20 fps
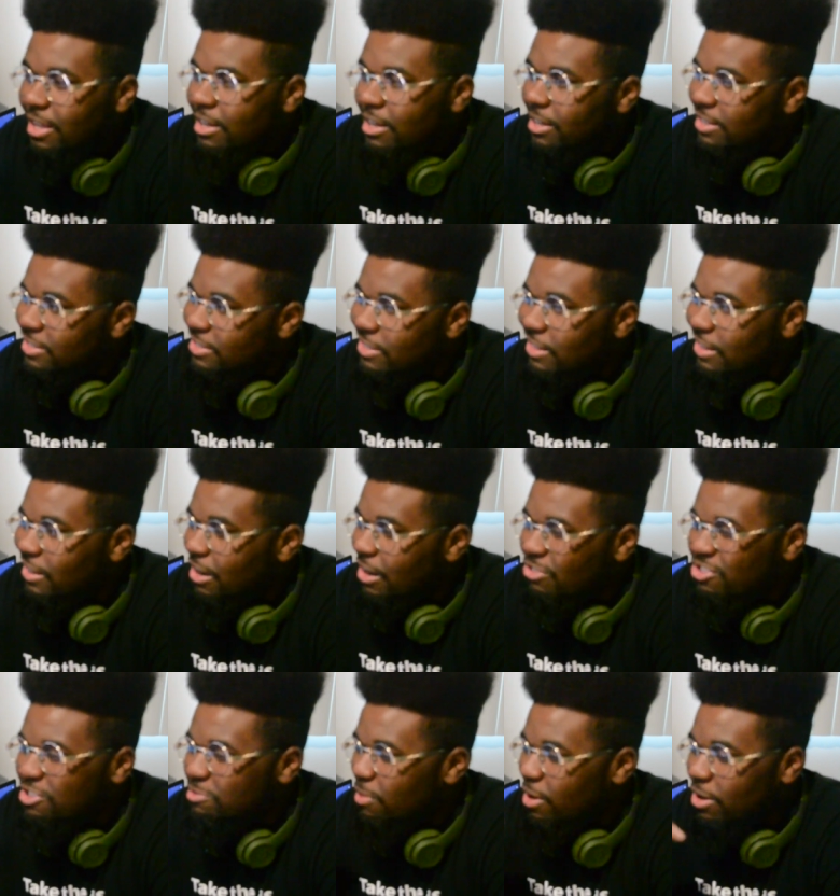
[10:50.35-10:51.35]
Because, look, there
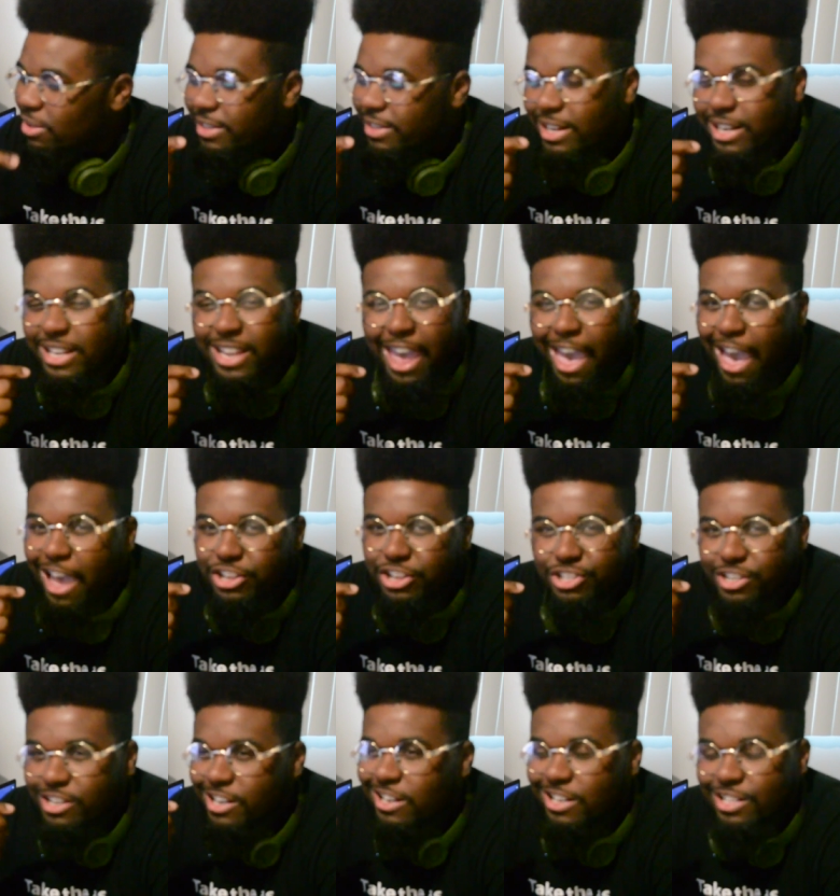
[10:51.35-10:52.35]
was barely any
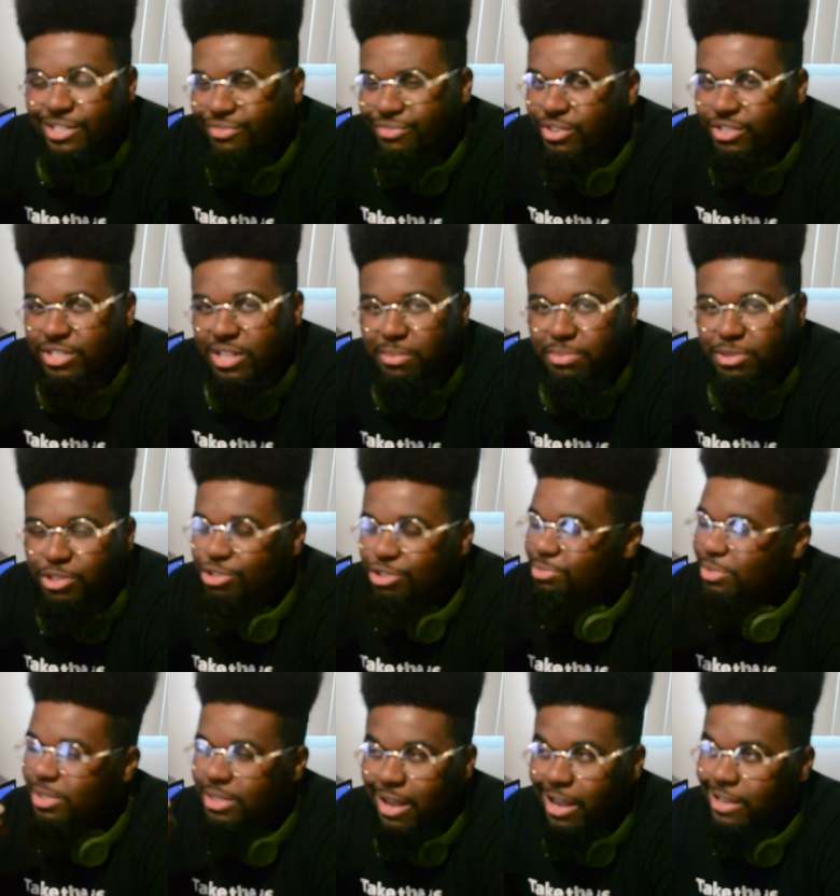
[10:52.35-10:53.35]
action in this first episode
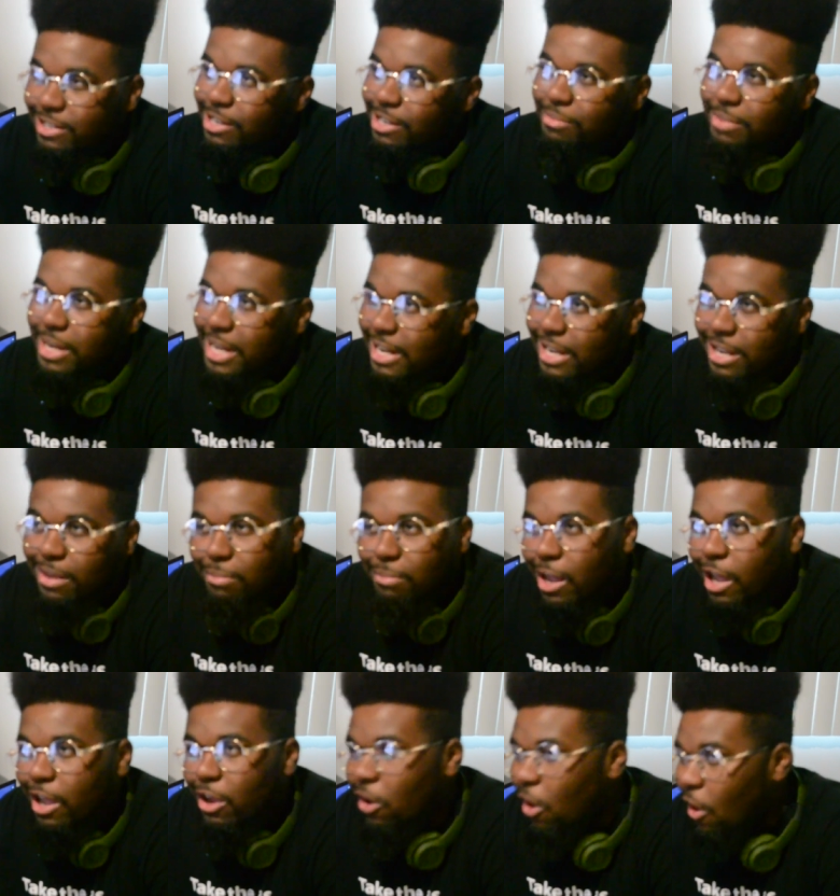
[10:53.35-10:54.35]
besides him getting hit
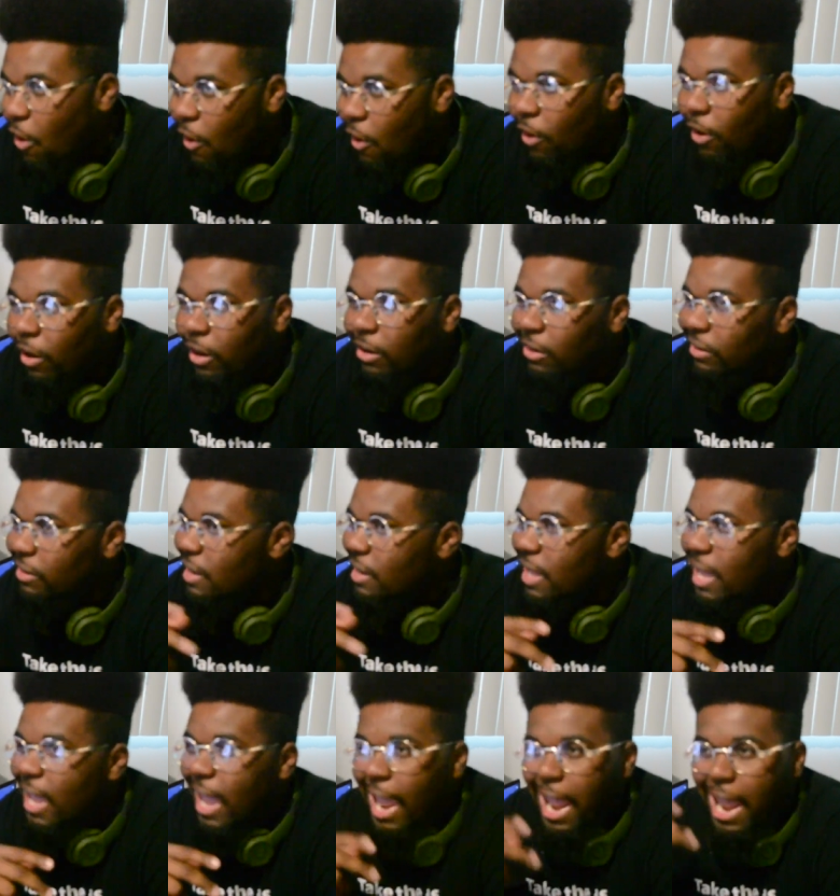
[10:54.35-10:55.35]
by a car
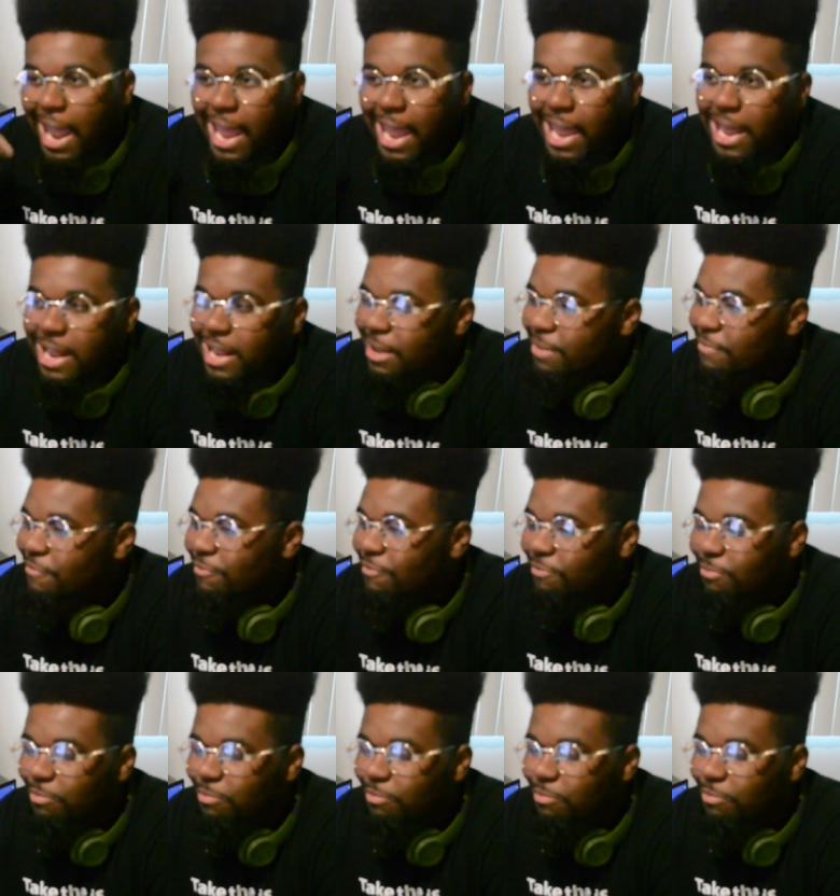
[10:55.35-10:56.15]
and him